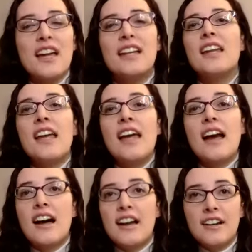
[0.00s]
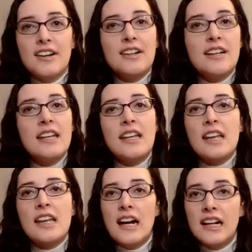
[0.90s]
then hire a
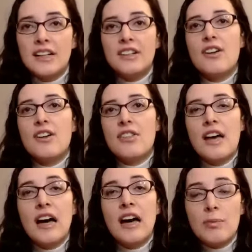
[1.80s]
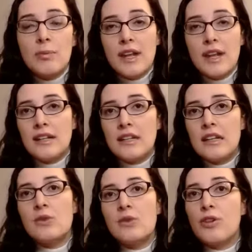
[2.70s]
nanny, hire the help that I
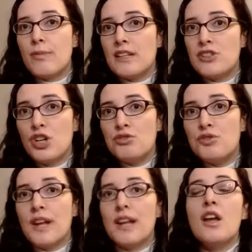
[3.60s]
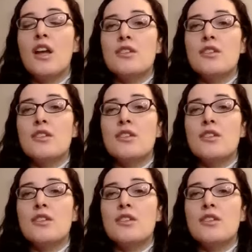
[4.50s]
needed with my children